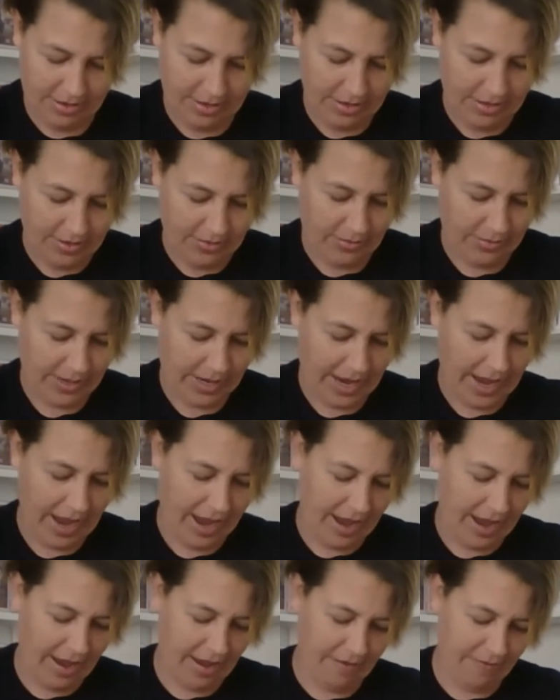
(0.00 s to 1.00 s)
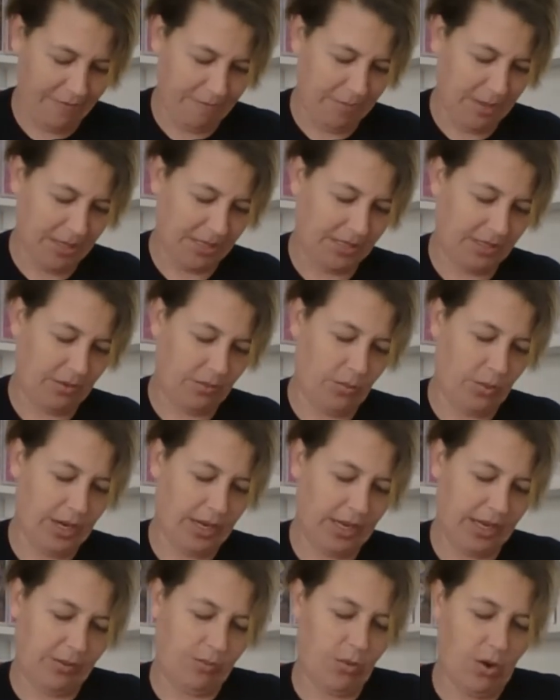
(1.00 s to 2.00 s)
we have Mr.
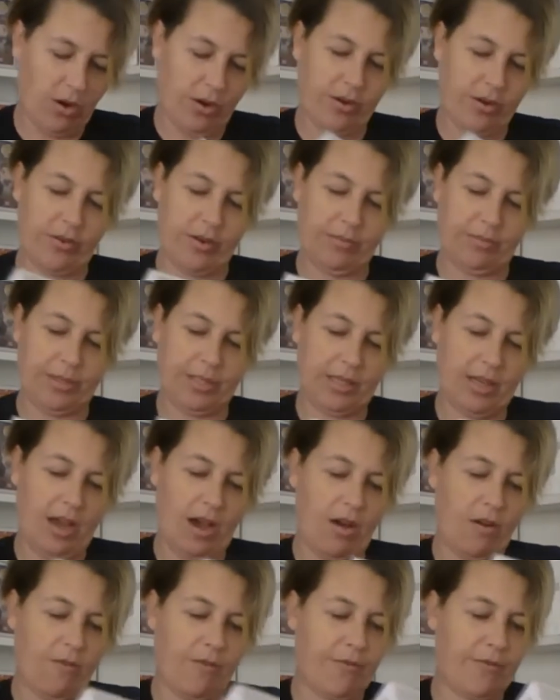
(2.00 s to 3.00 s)
Willy Wonka himself.